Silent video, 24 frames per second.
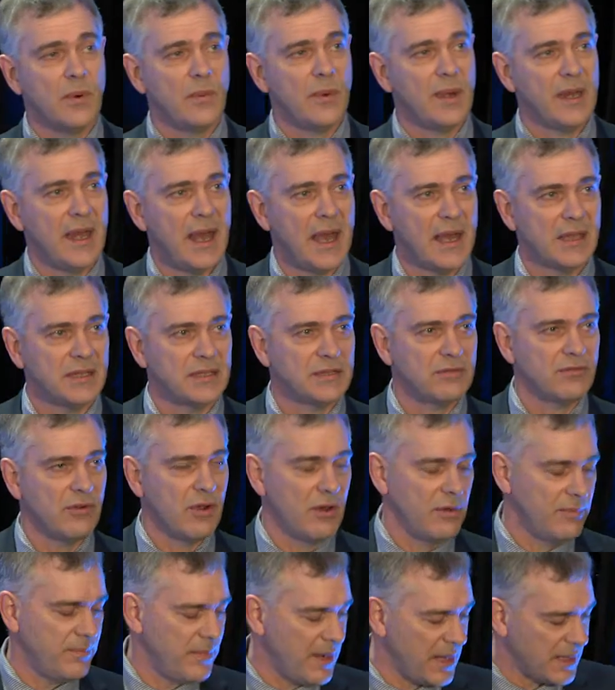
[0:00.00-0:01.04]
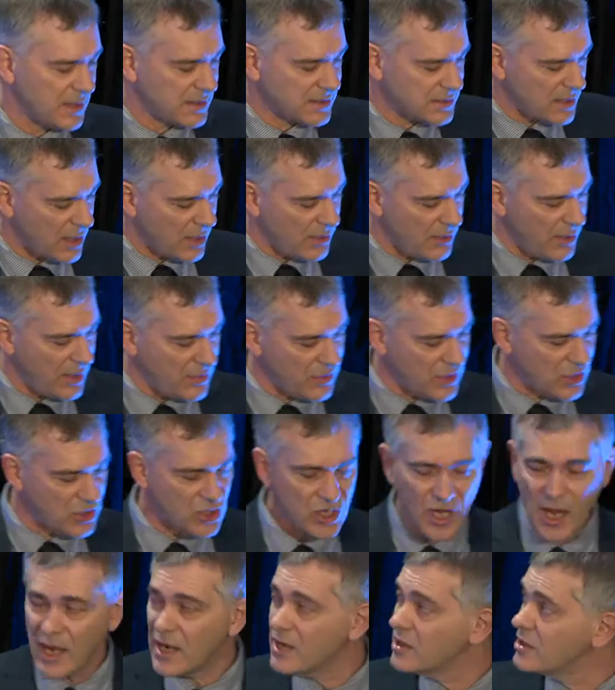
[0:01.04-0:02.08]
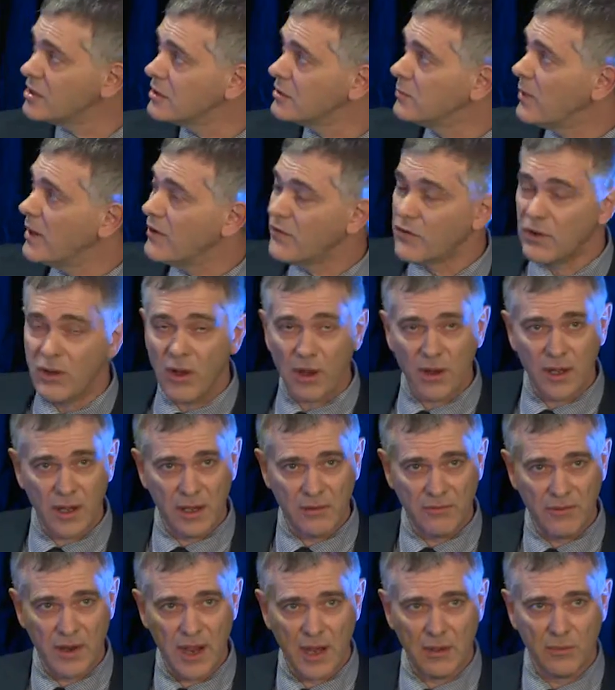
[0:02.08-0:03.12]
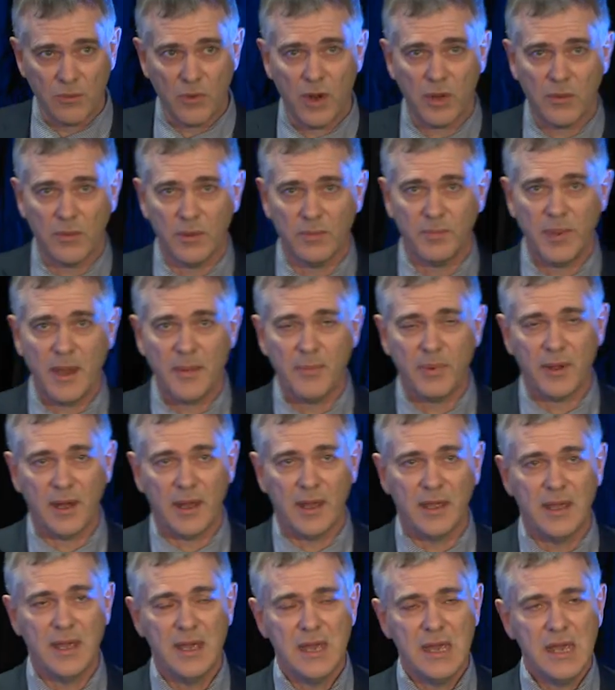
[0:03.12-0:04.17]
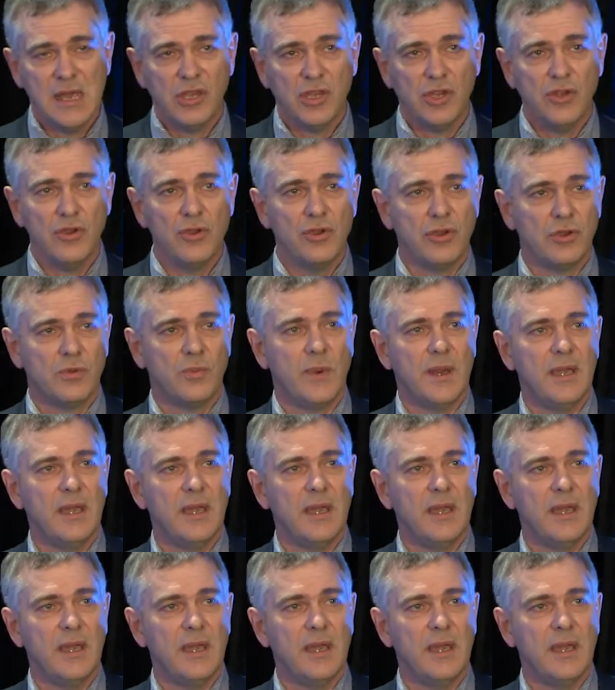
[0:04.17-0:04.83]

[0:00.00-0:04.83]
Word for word: Will we enhance the road mix? So the challenges we've got around working with people are huge.